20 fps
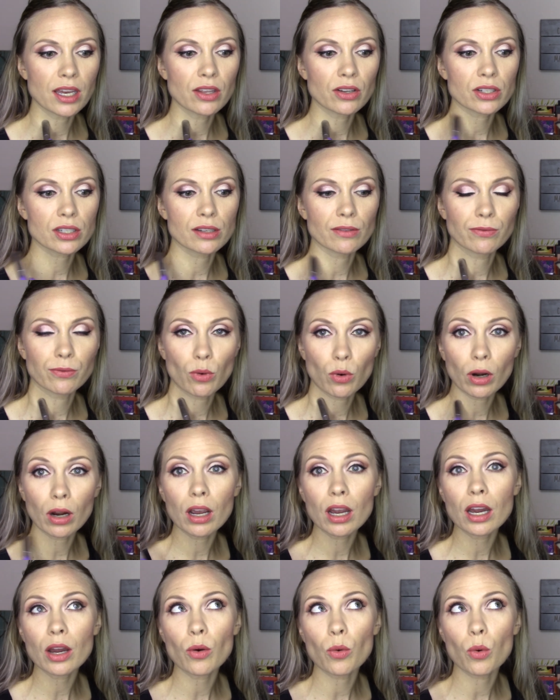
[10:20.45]
either
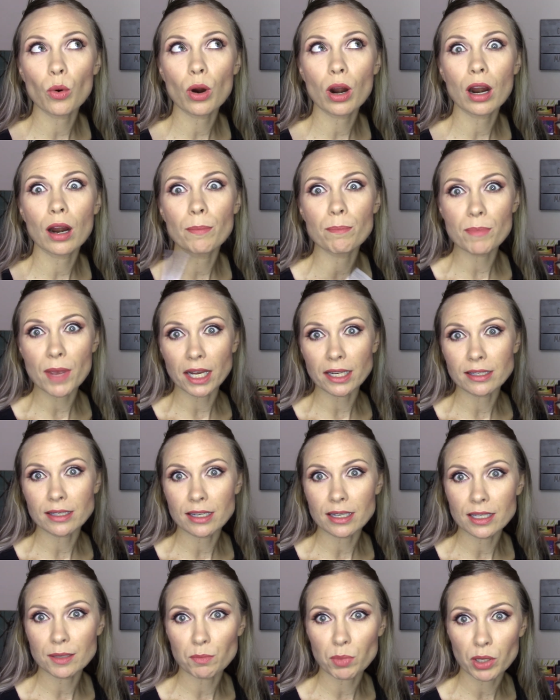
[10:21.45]
Sephora or
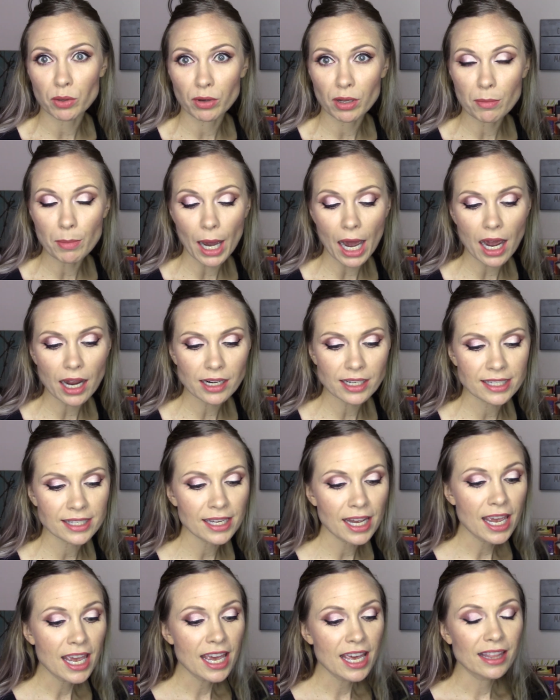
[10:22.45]
Macy's beauty box?